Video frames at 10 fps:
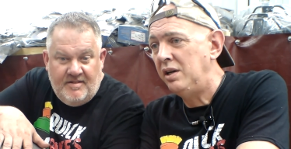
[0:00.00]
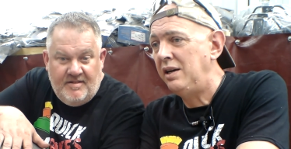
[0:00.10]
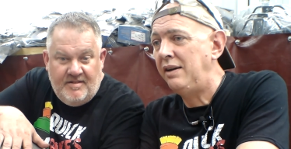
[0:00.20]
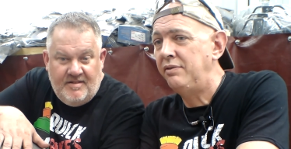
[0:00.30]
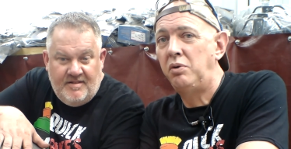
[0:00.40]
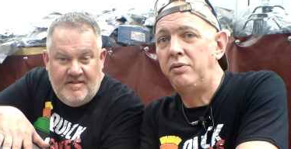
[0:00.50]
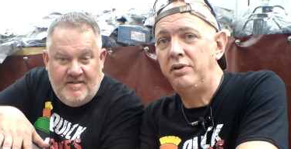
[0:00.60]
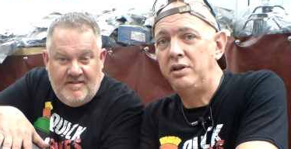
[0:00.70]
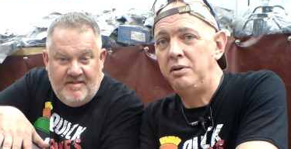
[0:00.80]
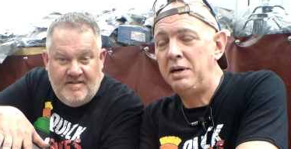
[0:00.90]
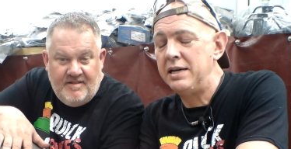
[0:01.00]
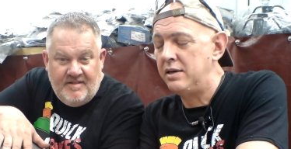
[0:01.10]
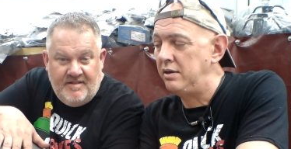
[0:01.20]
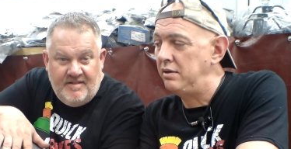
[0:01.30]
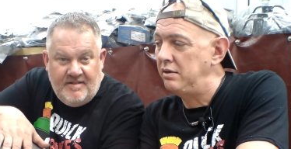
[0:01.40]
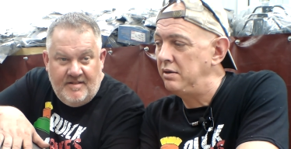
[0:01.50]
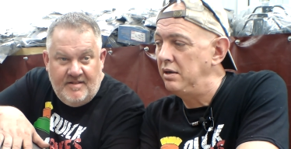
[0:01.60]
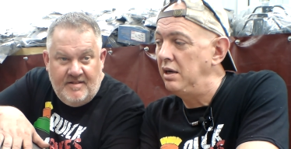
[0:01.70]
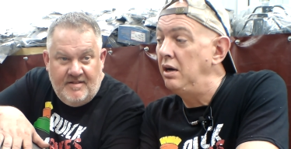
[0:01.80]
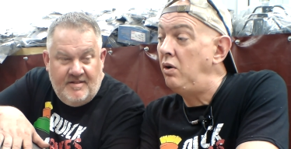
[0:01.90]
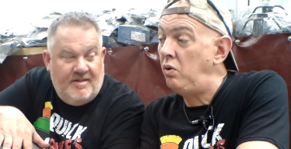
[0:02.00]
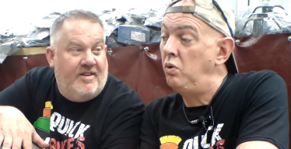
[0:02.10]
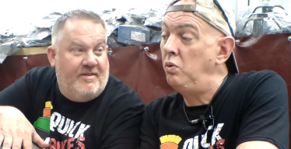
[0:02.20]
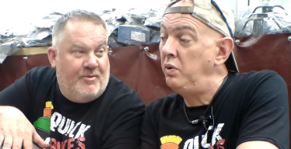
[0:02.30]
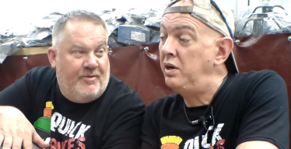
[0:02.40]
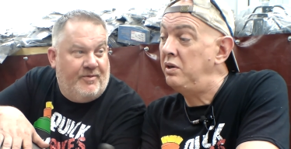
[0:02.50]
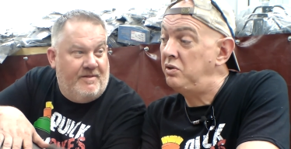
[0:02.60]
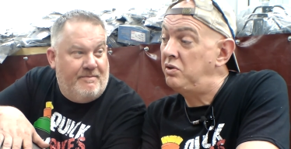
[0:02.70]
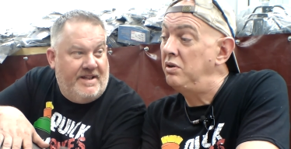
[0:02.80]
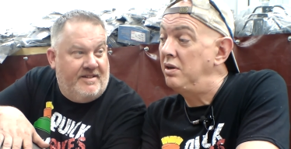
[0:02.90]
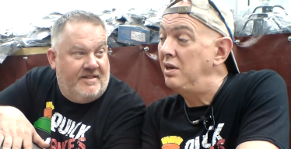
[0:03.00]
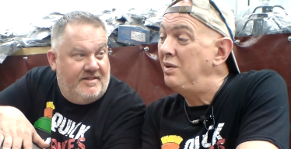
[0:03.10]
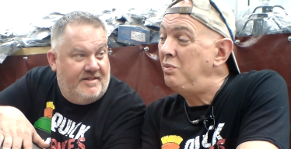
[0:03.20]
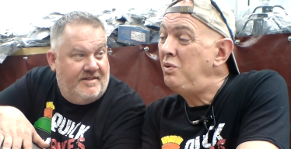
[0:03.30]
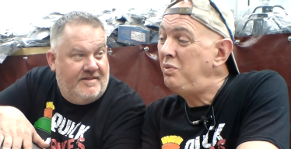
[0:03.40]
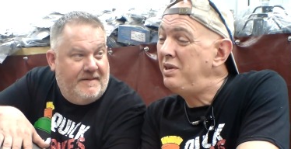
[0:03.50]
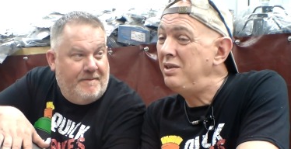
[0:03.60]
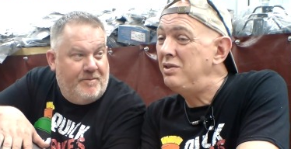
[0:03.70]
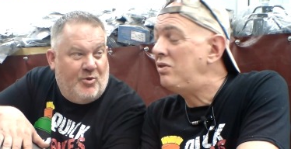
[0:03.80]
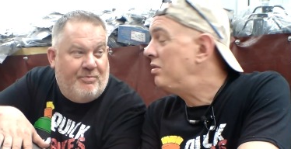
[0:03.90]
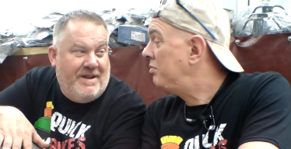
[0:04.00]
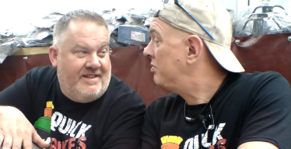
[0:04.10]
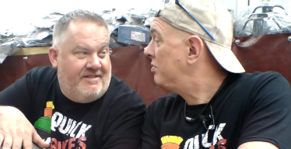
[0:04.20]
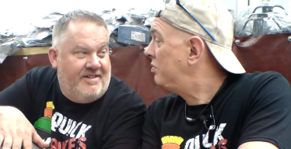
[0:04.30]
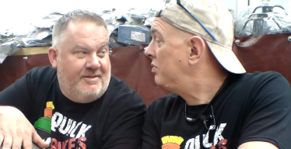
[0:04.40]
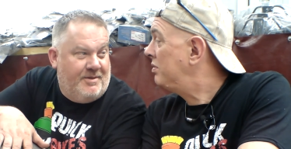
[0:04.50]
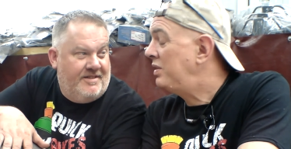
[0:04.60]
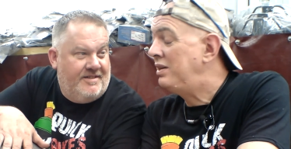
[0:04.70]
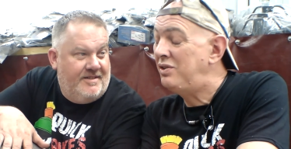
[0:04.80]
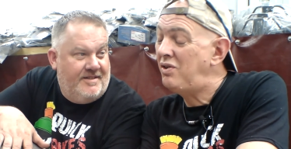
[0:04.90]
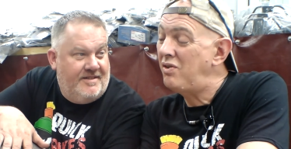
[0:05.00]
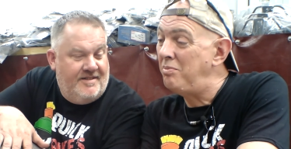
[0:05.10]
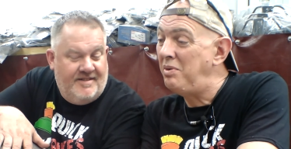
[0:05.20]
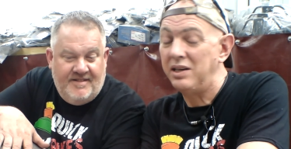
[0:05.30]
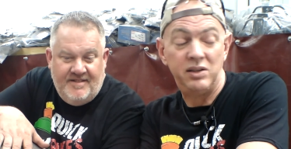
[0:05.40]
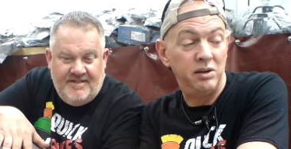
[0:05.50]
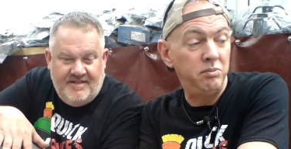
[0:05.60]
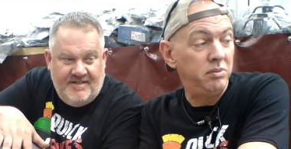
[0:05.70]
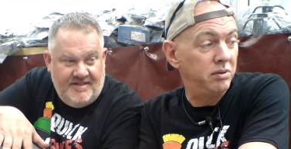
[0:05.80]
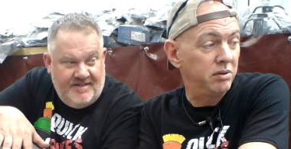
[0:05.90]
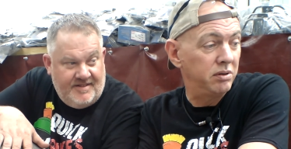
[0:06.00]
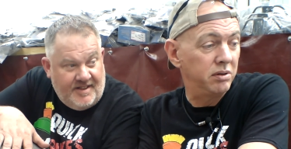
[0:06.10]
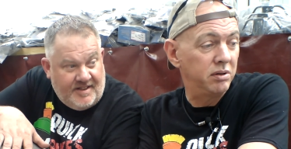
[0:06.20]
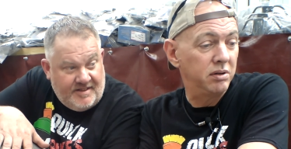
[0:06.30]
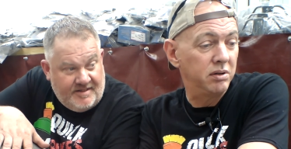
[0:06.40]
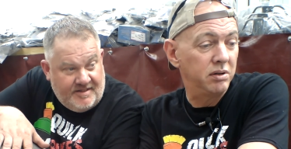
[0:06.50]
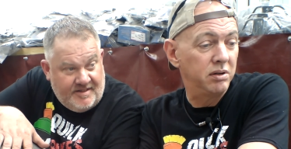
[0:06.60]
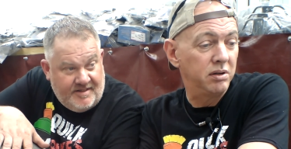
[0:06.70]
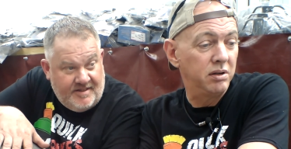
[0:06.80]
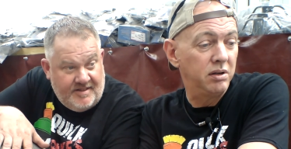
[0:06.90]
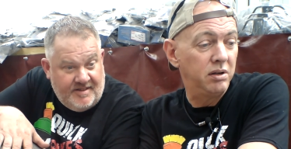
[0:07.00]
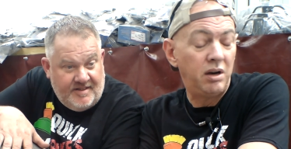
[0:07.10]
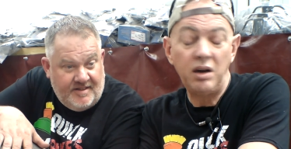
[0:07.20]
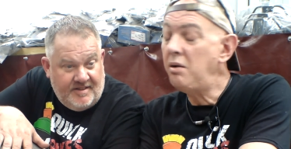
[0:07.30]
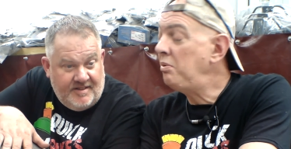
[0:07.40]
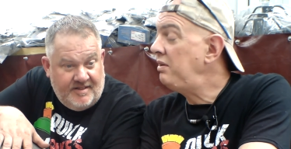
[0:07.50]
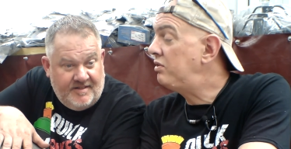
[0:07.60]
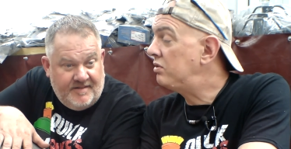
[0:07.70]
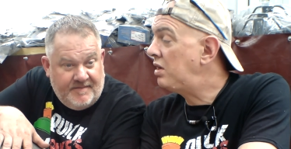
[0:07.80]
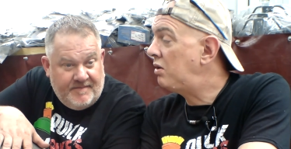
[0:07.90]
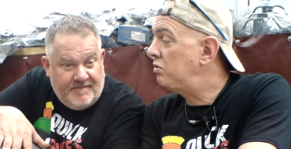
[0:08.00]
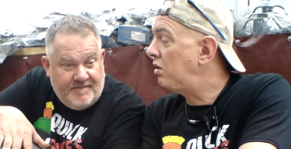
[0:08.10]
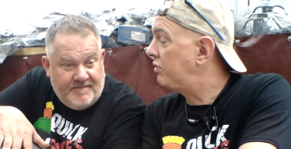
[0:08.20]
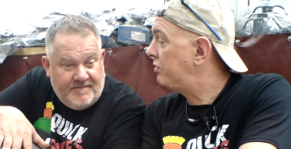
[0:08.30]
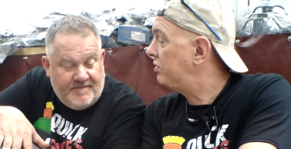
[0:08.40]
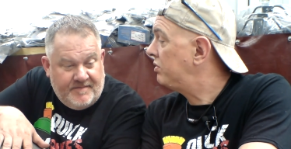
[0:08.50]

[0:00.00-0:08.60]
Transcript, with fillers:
Speaker 1: you can have the waffle and the banter. Or I think waffle can, and banter. Well, we can try. Or banter, and, anyway. We can try and mix them. Yeah. I can't believe he got told off.